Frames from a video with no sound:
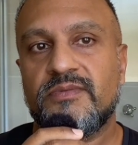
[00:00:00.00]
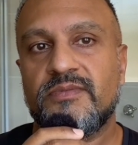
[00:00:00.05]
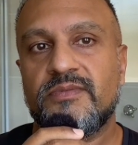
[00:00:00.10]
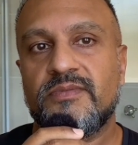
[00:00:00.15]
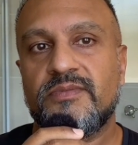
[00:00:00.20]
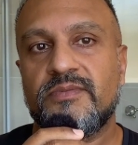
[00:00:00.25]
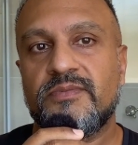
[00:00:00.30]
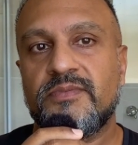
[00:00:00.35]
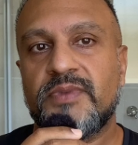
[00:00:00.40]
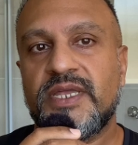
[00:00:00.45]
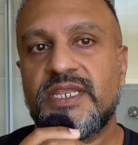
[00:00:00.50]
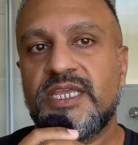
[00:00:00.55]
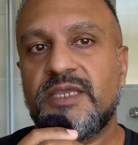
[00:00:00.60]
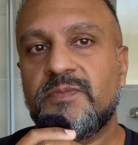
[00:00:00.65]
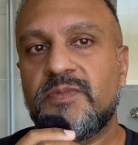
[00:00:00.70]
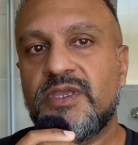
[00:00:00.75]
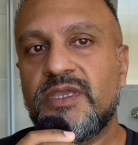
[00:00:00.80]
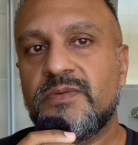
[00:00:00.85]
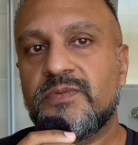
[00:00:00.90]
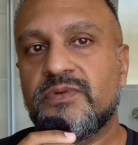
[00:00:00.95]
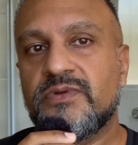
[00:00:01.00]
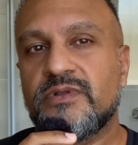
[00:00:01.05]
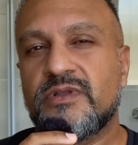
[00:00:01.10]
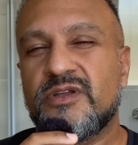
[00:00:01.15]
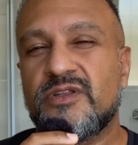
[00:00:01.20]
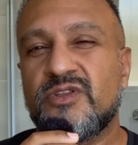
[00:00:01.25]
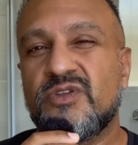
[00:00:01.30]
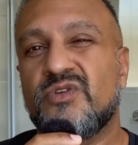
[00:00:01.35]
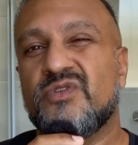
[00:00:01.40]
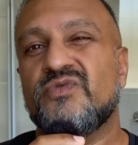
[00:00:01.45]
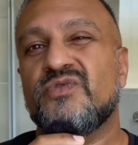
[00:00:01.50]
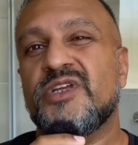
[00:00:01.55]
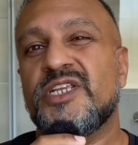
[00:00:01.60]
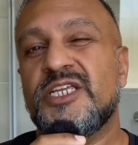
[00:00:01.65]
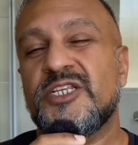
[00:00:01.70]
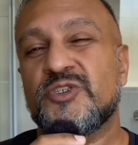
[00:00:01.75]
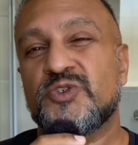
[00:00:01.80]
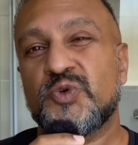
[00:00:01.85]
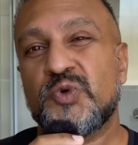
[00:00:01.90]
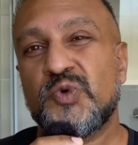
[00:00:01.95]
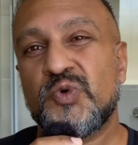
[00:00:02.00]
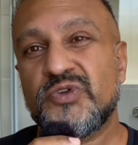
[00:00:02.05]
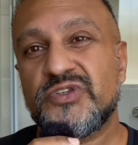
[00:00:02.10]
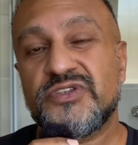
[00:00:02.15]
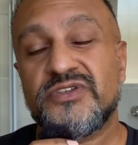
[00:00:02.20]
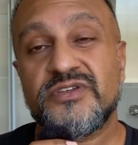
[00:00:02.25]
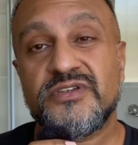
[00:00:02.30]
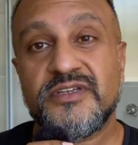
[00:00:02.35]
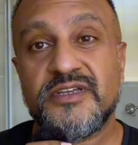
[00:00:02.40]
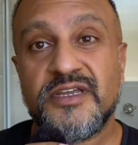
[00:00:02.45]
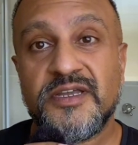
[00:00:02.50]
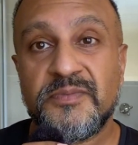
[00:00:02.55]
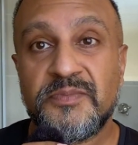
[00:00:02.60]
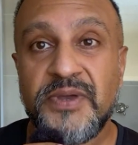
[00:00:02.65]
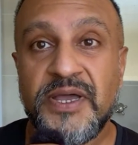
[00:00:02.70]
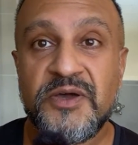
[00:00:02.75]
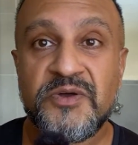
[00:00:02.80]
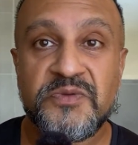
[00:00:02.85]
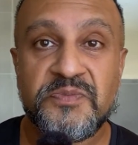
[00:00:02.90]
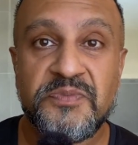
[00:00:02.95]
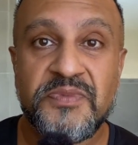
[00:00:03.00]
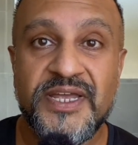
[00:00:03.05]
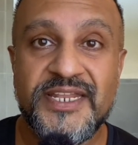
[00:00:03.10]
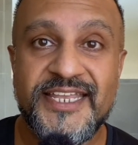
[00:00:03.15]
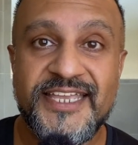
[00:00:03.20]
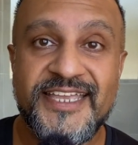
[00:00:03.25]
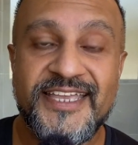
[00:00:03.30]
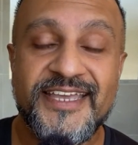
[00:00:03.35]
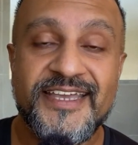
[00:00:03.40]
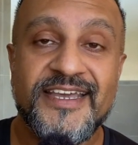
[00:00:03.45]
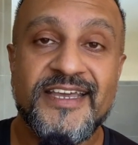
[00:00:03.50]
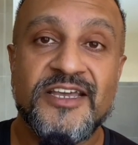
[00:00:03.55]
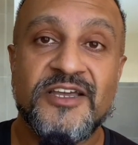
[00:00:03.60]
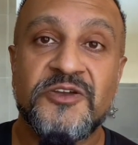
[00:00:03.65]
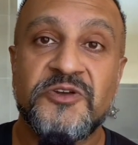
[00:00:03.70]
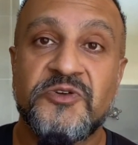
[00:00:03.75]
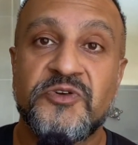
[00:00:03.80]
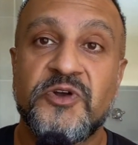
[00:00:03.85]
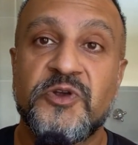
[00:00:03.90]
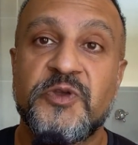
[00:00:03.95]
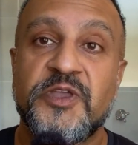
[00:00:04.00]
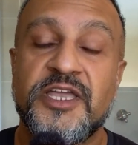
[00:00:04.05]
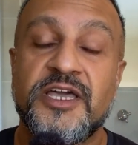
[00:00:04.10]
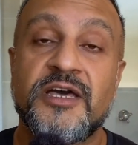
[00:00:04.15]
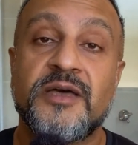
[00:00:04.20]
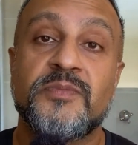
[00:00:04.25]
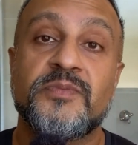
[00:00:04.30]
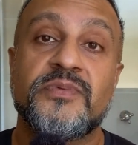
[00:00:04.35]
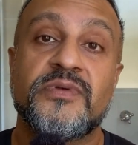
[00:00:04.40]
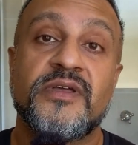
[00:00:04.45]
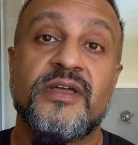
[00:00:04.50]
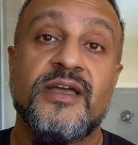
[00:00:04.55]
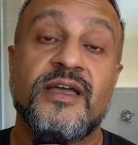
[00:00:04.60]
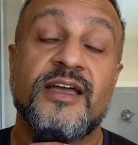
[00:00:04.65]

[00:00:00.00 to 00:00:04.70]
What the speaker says: many people are not really taught about money growing up.